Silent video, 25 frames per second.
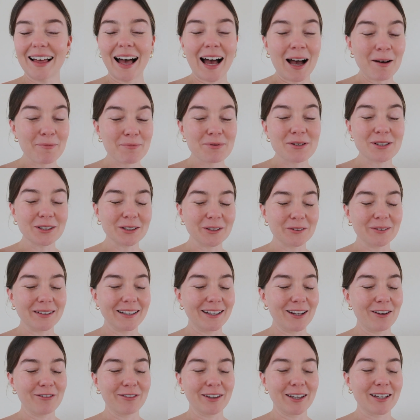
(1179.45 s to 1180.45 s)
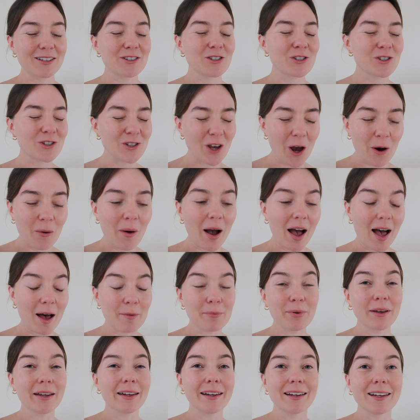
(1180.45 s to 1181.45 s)
absolutely love it. So
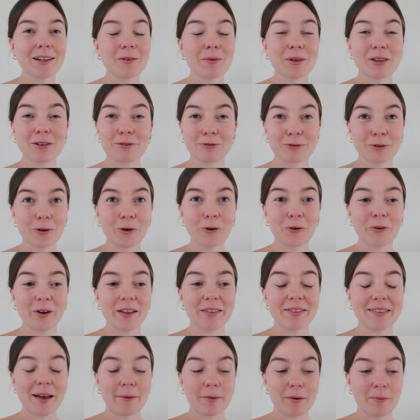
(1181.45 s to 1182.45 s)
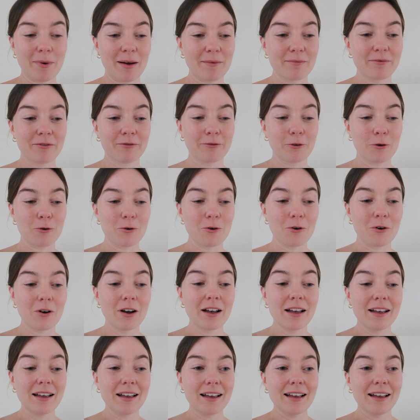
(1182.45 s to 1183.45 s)
happy with the flooring that we went for.